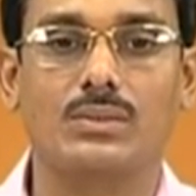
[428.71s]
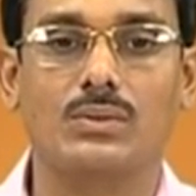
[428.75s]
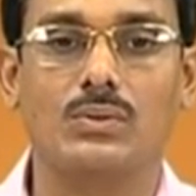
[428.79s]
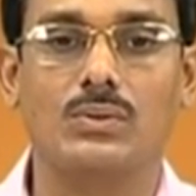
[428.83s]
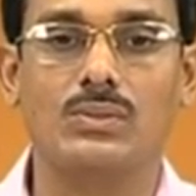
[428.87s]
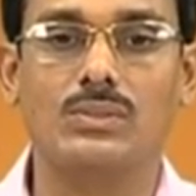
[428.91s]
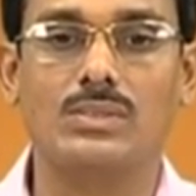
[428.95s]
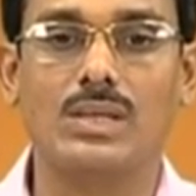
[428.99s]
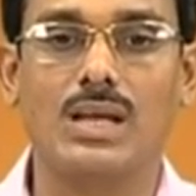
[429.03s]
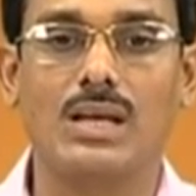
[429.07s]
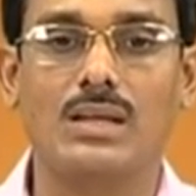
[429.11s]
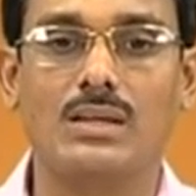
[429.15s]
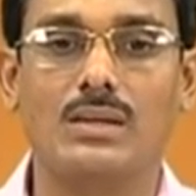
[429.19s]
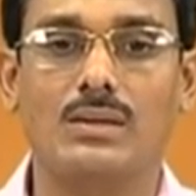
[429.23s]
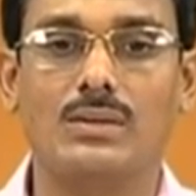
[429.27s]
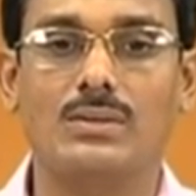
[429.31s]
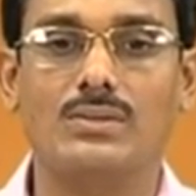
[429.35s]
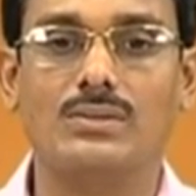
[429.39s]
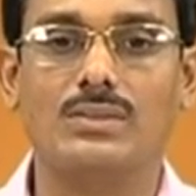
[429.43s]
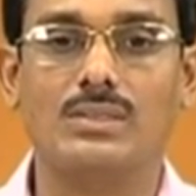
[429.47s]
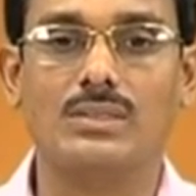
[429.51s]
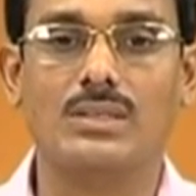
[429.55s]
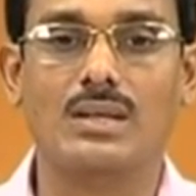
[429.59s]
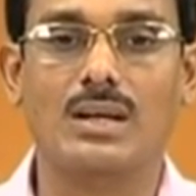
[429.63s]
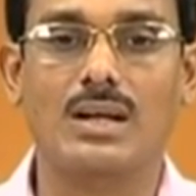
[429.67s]
which
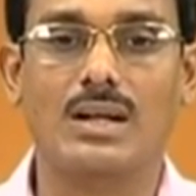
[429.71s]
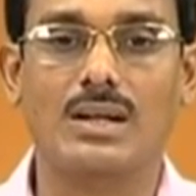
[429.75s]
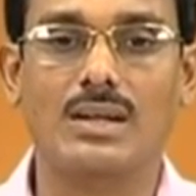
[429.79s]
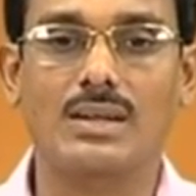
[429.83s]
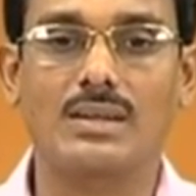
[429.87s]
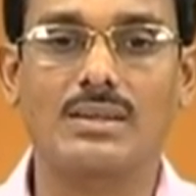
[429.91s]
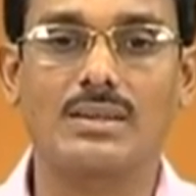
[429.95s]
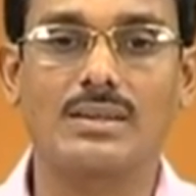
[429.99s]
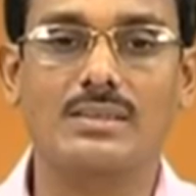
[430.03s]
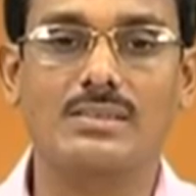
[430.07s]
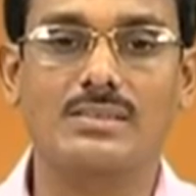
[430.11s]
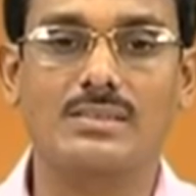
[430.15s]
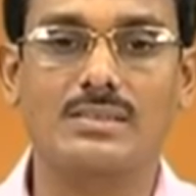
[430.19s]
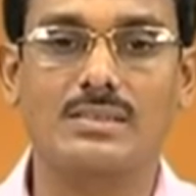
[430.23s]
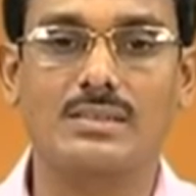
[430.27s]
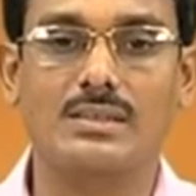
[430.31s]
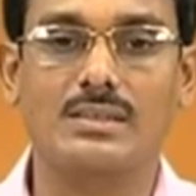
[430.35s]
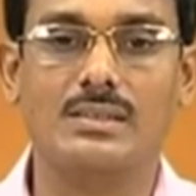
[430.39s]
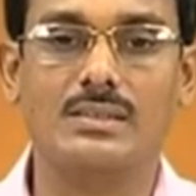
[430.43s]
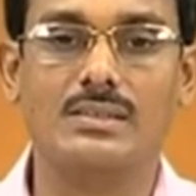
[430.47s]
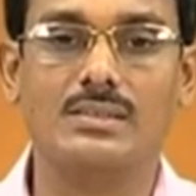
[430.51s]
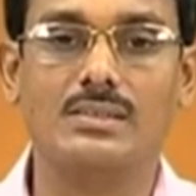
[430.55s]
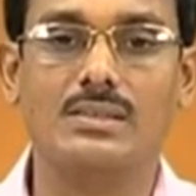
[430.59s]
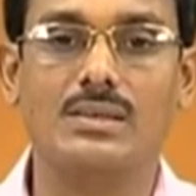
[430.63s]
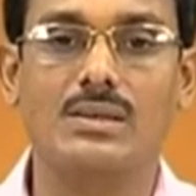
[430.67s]
allows current
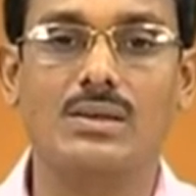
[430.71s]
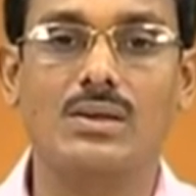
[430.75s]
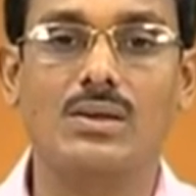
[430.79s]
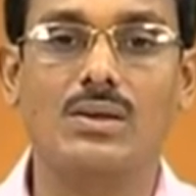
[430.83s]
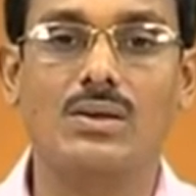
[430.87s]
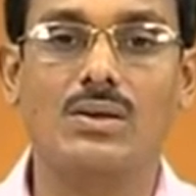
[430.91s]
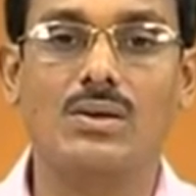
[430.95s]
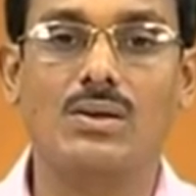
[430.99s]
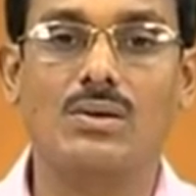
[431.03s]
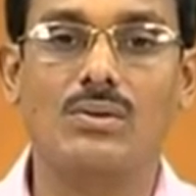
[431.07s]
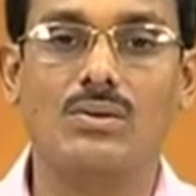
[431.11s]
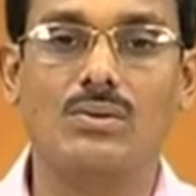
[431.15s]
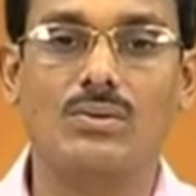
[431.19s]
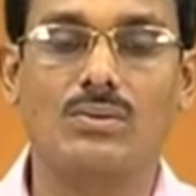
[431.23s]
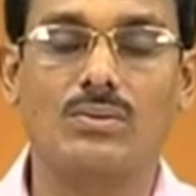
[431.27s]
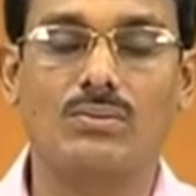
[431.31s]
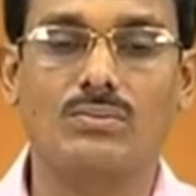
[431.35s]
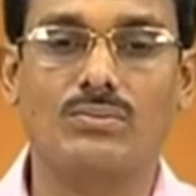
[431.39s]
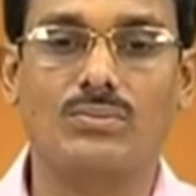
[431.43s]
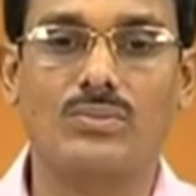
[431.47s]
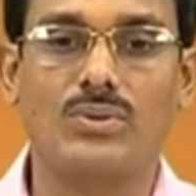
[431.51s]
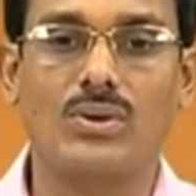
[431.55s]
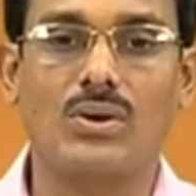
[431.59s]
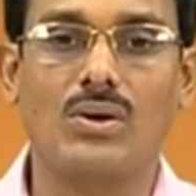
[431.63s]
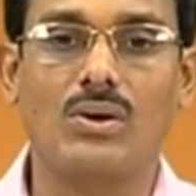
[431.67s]
densities
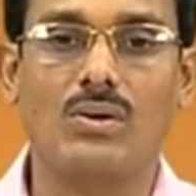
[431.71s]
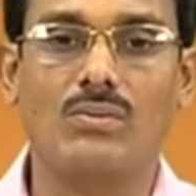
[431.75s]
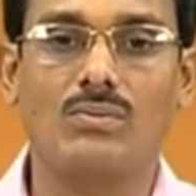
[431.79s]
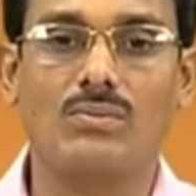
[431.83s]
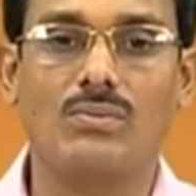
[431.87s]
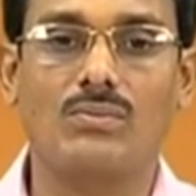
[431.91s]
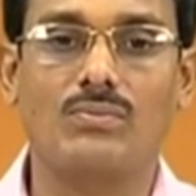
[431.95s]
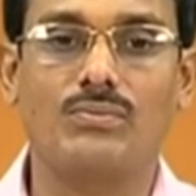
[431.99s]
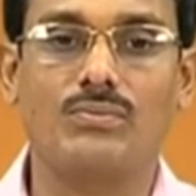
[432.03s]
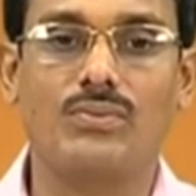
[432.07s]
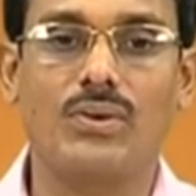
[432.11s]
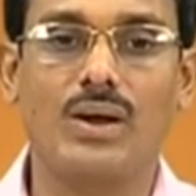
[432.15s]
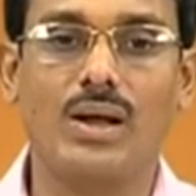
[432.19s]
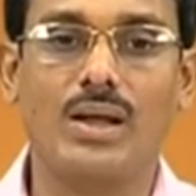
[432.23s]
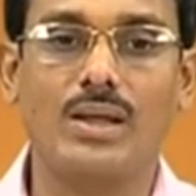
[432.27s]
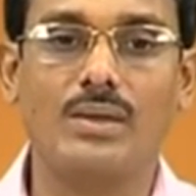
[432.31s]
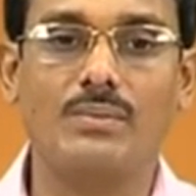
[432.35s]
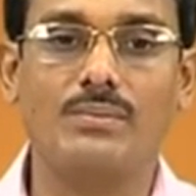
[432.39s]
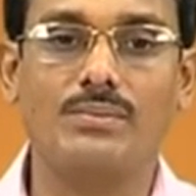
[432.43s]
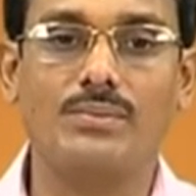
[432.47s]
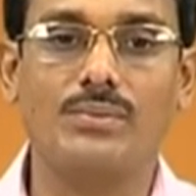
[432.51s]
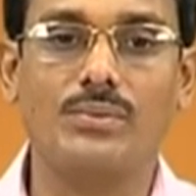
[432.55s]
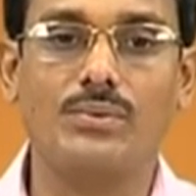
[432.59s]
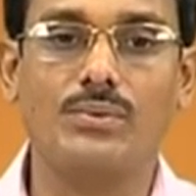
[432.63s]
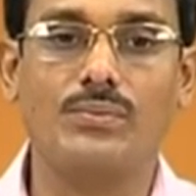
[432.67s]
of 5
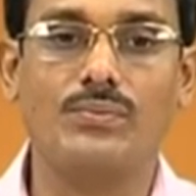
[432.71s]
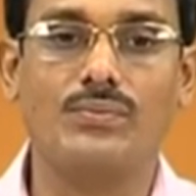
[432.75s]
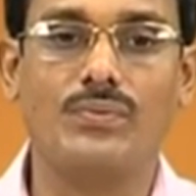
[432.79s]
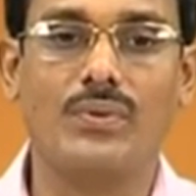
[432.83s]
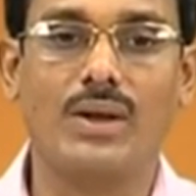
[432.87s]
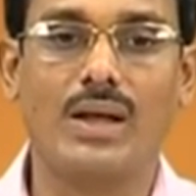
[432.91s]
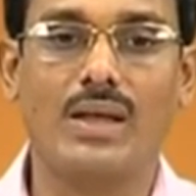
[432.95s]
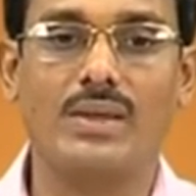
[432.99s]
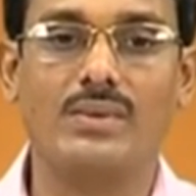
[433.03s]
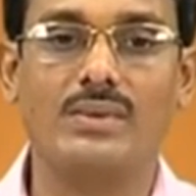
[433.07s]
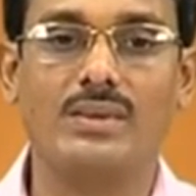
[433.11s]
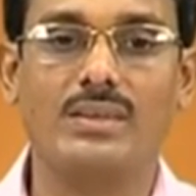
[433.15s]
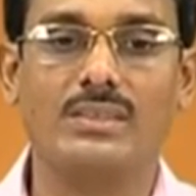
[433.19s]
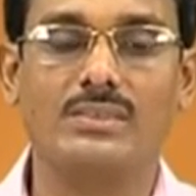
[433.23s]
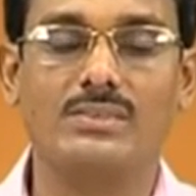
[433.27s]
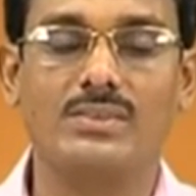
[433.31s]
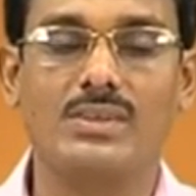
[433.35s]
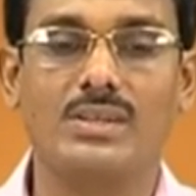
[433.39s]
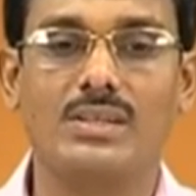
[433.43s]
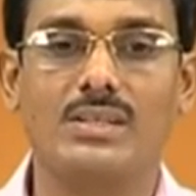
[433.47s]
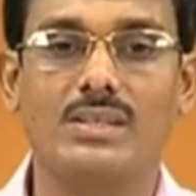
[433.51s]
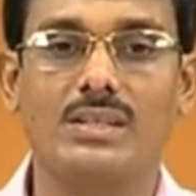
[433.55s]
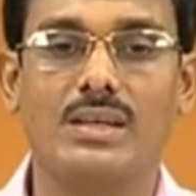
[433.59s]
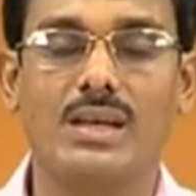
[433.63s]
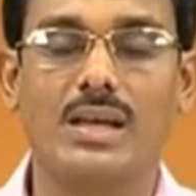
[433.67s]
to
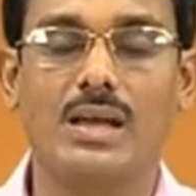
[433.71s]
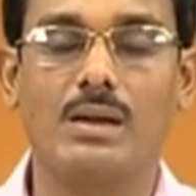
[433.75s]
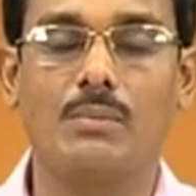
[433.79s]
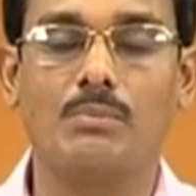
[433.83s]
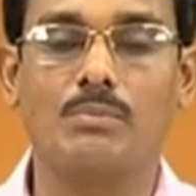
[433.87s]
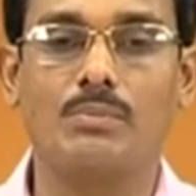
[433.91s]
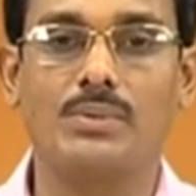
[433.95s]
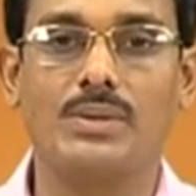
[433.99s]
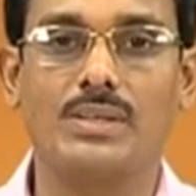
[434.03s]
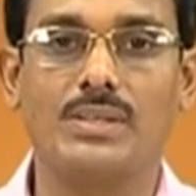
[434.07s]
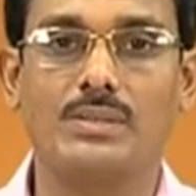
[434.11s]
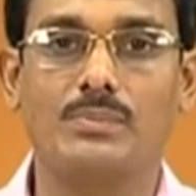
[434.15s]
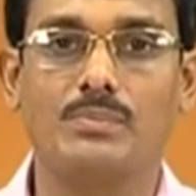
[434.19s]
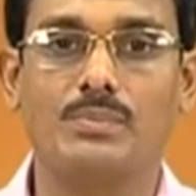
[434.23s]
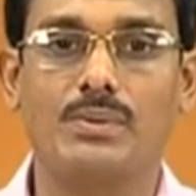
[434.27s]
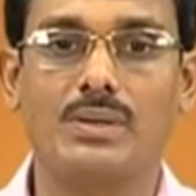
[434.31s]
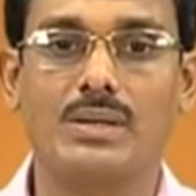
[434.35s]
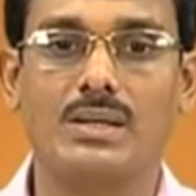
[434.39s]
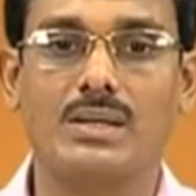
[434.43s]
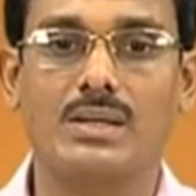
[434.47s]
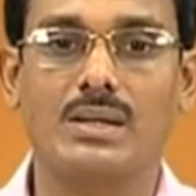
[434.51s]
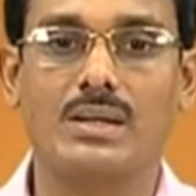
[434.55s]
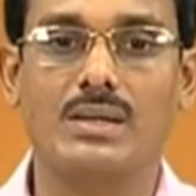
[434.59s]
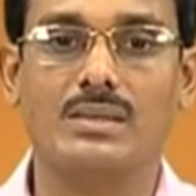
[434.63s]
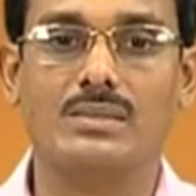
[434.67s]
500 ampere
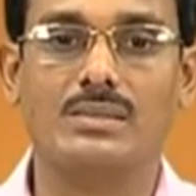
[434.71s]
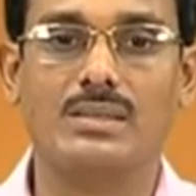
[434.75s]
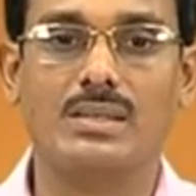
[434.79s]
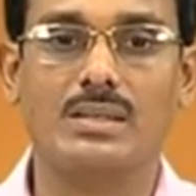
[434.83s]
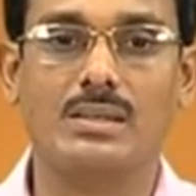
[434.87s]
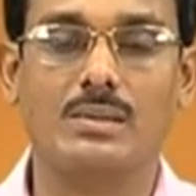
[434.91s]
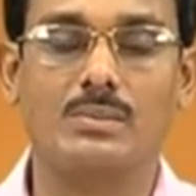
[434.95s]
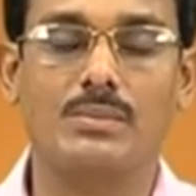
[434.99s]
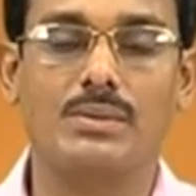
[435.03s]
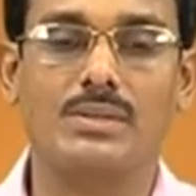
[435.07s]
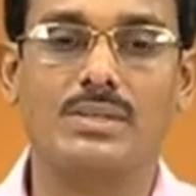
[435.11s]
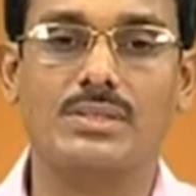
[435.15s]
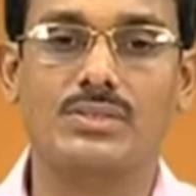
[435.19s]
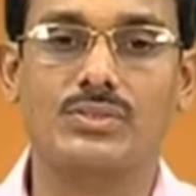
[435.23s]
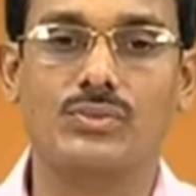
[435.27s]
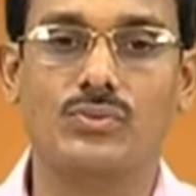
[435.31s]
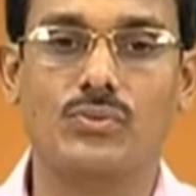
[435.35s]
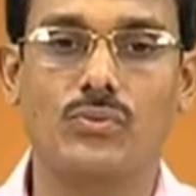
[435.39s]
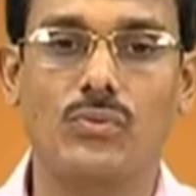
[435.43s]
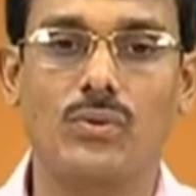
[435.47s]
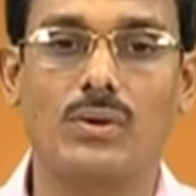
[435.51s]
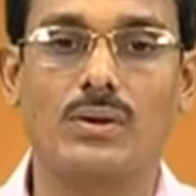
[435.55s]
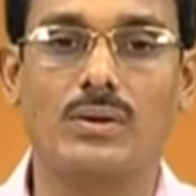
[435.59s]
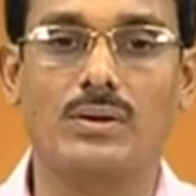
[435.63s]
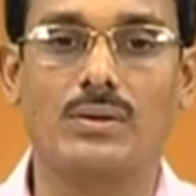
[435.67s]
per centimeter
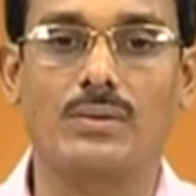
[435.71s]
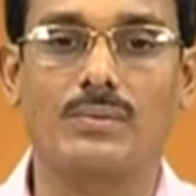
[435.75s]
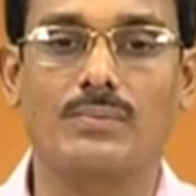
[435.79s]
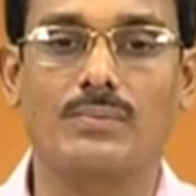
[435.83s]
square.